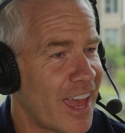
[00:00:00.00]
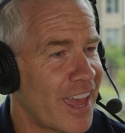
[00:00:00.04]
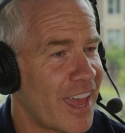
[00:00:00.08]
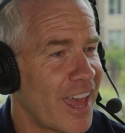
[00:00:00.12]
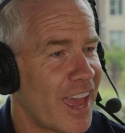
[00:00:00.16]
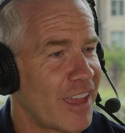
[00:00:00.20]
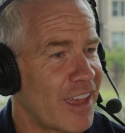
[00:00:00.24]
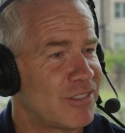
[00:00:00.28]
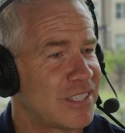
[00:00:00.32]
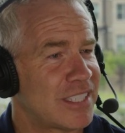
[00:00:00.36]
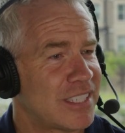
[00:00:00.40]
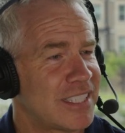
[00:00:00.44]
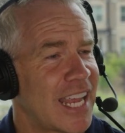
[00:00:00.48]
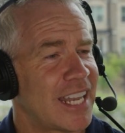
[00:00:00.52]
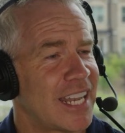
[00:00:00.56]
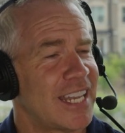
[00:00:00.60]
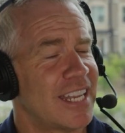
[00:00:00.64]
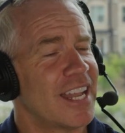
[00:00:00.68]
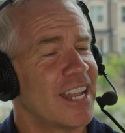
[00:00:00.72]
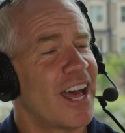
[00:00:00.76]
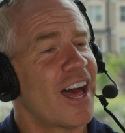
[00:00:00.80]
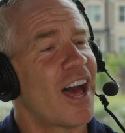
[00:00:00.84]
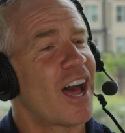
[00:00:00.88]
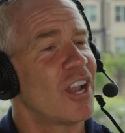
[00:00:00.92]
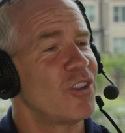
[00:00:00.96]
I, have said
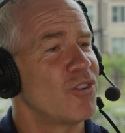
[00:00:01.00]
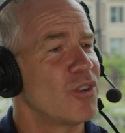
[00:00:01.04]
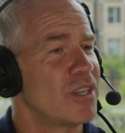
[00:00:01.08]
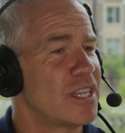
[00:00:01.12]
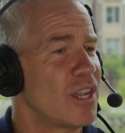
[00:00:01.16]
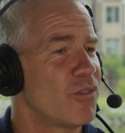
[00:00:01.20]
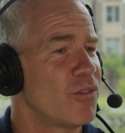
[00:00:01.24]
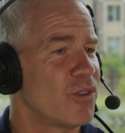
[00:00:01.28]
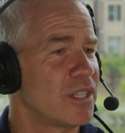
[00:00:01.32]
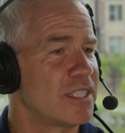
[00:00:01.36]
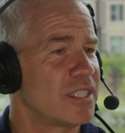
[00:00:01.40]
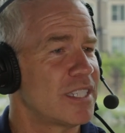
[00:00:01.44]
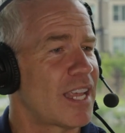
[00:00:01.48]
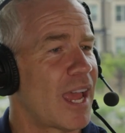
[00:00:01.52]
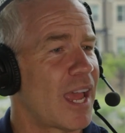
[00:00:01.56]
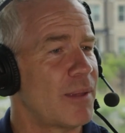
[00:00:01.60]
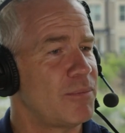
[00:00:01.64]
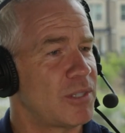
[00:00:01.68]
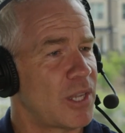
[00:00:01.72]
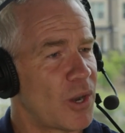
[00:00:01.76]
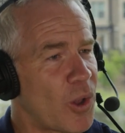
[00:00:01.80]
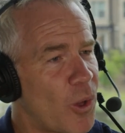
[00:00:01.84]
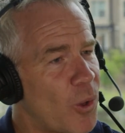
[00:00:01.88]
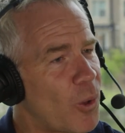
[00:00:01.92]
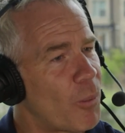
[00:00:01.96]
it a hundred different
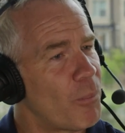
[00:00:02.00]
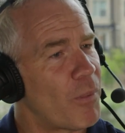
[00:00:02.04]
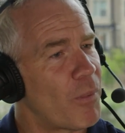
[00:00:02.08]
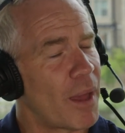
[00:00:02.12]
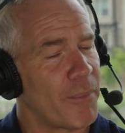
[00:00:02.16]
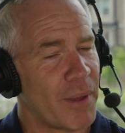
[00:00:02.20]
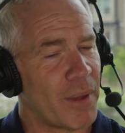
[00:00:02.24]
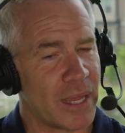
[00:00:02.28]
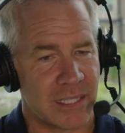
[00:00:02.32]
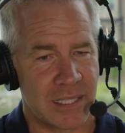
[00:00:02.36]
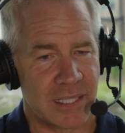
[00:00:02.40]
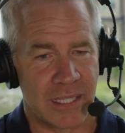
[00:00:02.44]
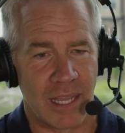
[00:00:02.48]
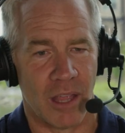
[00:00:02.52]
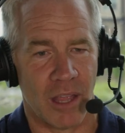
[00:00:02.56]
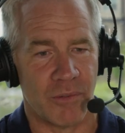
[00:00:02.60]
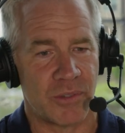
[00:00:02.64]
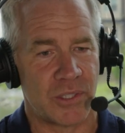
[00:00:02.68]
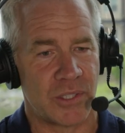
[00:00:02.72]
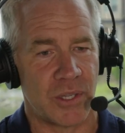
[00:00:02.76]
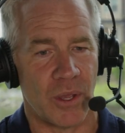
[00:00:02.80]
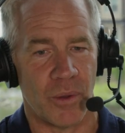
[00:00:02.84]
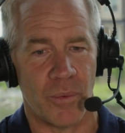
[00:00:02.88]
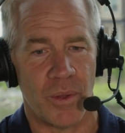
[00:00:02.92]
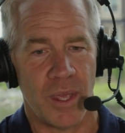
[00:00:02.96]
times at home by myself.
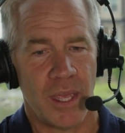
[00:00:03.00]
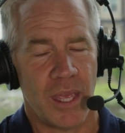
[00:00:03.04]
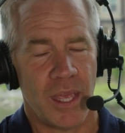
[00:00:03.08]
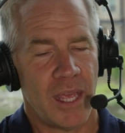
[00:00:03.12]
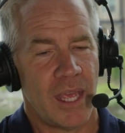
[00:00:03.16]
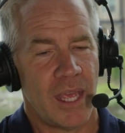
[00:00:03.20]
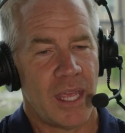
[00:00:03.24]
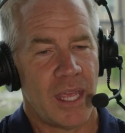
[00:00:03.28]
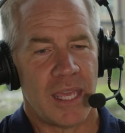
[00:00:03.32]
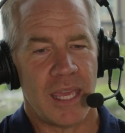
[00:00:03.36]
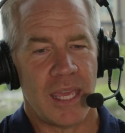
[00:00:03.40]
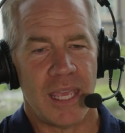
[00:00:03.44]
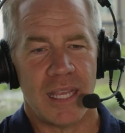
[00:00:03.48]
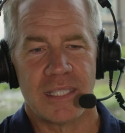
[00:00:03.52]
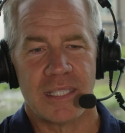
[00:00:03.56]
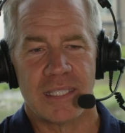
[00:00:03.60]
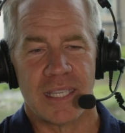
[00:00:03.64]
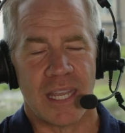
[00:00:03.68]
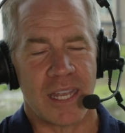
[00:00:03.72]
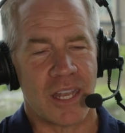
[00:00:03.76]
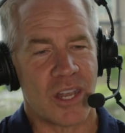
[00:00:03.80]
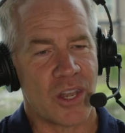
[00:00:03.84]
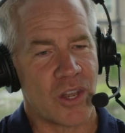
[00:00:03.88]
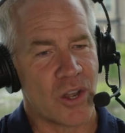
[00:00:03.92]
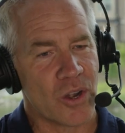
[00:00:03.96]
So it's
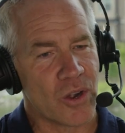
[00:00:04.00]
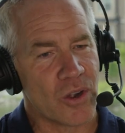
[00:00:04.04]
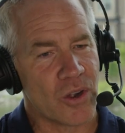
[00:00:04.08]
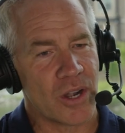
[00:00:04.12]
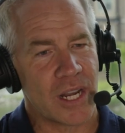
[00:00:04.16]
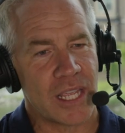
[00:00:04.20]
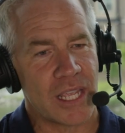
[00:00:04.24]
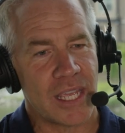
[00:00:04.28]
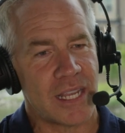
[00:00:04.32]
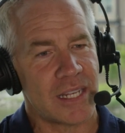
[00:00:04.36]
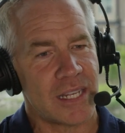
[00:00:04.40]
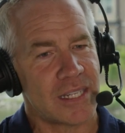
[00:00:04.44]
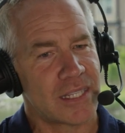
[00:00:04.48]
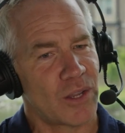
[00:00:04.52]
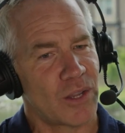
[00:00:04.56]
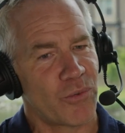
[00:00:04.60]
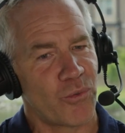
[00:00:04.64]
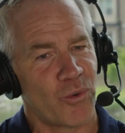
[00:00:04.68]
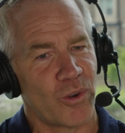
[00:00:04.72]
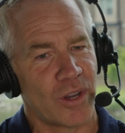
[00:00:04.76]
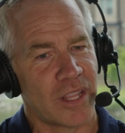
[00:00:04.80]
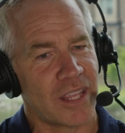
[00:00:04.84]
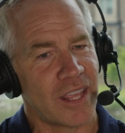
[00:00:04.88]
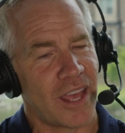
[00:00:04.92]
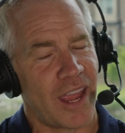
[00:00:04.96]
a nerdy,
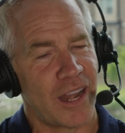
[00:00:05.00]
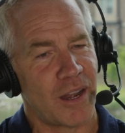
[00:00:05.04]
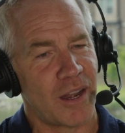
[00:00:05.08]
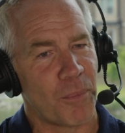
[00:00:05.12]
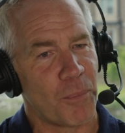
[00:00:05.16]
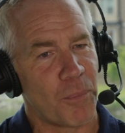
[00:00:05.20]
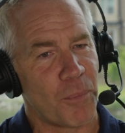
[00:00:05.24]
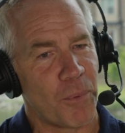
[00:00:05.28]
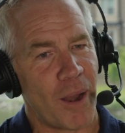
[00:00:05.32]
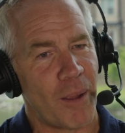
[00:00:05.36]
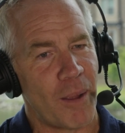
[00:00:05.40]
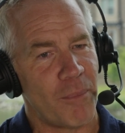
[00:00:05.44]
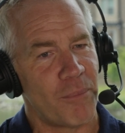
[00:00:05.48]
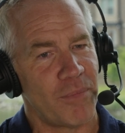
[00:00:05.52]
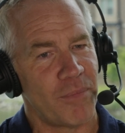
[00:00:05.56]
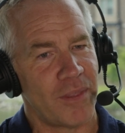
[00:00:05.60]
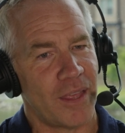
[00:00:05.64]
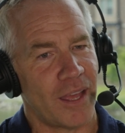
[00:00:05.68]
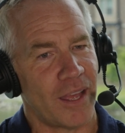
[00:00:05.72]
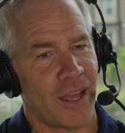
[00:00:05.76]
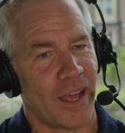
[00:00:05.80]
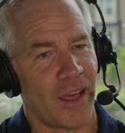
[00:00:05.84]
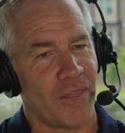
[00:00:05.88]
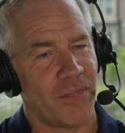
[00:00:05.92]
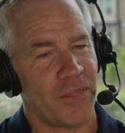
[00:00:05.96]
different kind of prep
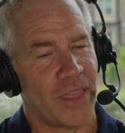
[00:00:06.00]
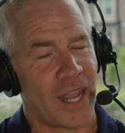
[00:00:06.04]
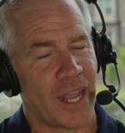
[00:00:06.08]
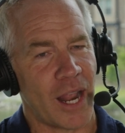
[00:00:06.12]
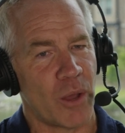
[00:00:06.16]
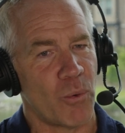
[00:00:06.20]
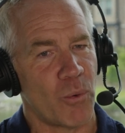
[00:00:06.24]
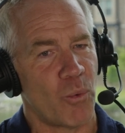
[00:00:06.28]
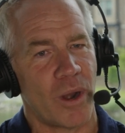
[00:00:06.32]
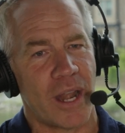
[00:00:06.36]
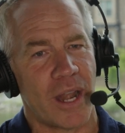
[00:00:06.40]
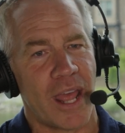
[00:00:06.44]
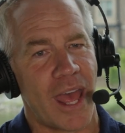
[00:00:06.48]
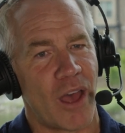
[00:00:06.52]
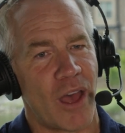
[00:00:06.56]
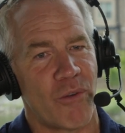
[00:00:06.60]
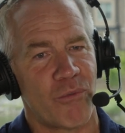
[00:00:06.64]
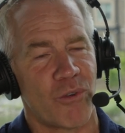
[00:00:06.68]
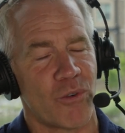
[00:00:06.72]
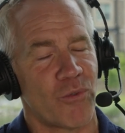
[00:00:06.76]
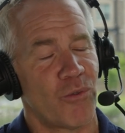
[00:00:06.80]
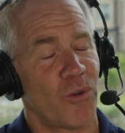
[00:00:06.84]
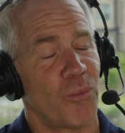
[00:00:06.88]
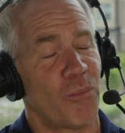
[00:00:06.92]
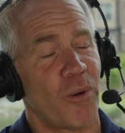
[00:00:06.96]
uh, than I would have
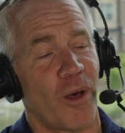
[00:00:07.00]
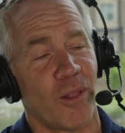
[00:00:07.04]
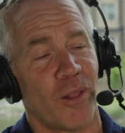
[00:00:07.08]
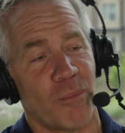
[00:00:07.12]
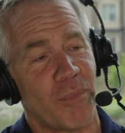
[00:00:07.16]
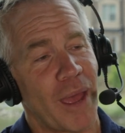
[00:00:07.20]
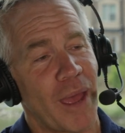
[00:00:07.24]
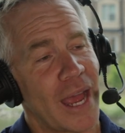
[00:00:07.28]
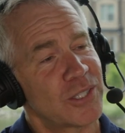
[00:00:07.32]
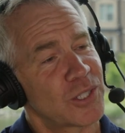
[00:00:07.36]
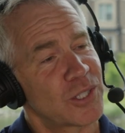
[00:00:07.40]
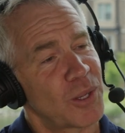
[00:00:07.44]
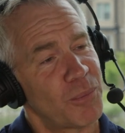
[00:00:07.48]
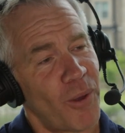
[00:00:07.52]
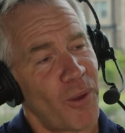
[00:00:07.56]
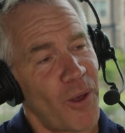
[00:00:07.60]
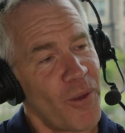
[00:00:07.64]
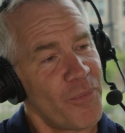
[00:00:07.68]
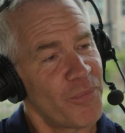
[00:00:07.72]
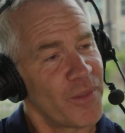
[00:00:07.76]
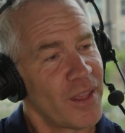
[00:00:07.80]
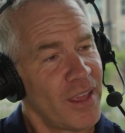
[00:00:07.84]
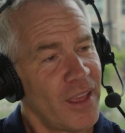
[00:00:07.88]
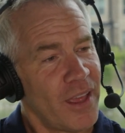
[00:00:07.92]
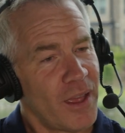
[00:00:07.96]
for football or
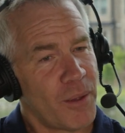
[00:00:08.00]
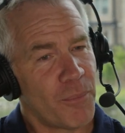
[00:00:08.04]
basketball.